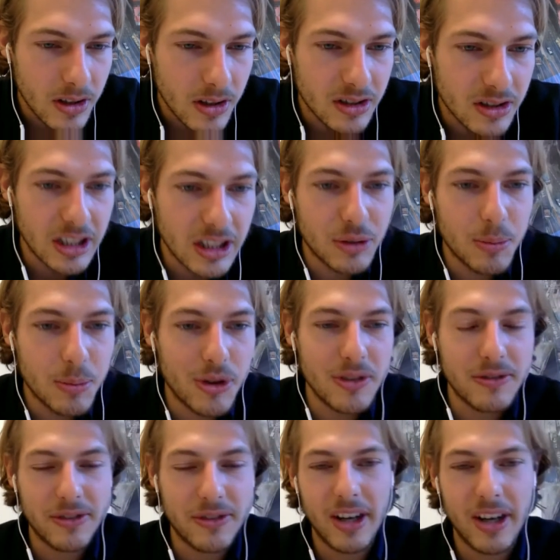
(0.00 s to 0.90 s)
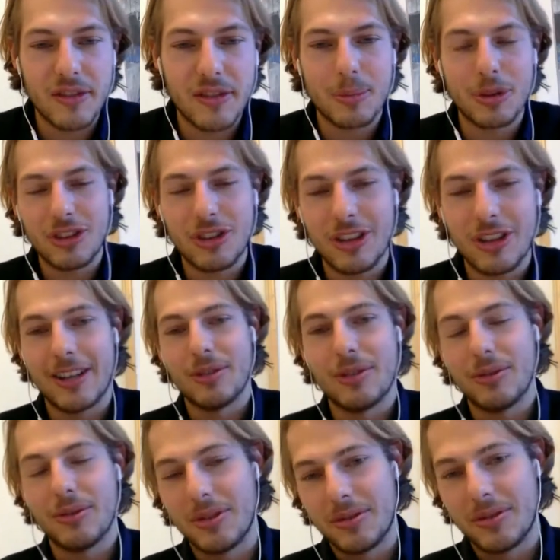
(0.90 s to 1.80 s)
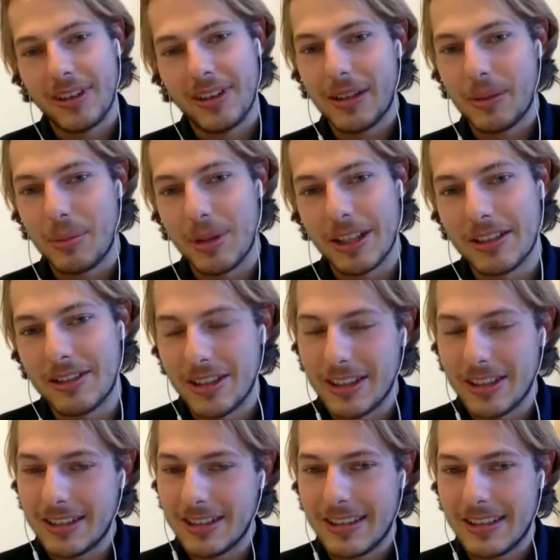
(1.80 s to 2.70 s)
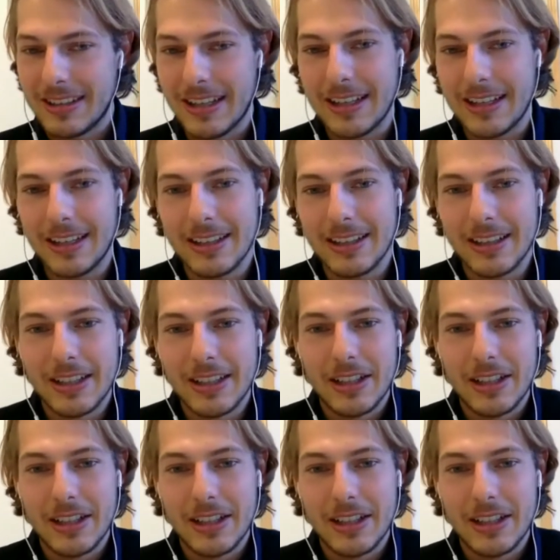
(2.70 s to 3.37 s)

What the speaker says: 6.5% of the variability in the data.